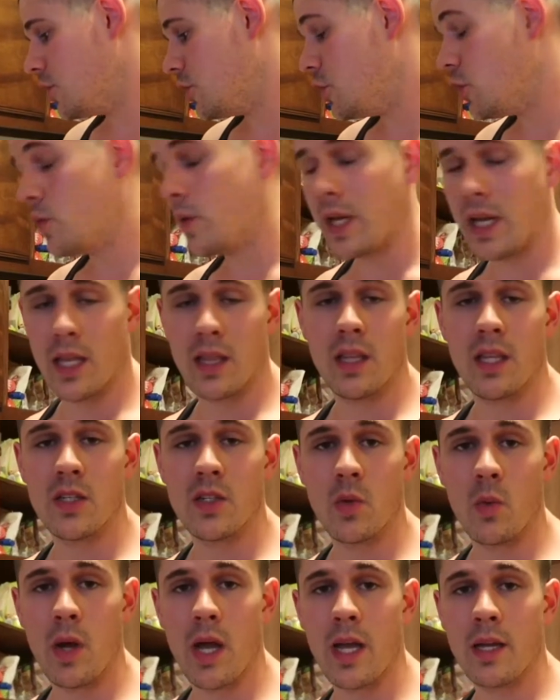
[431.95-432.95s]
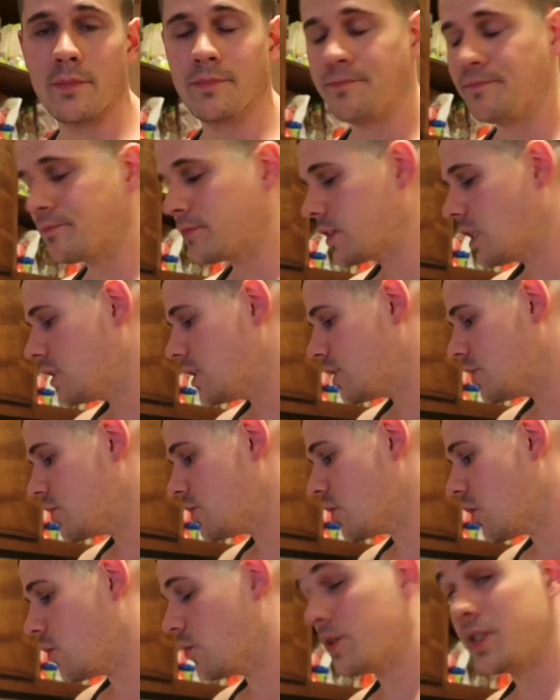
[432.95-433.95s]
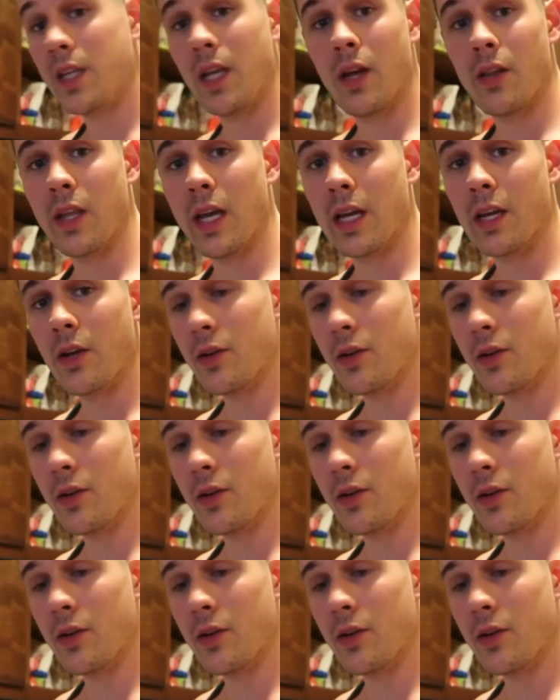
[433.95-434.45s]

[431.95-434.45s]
doing it this way. So we'll see how that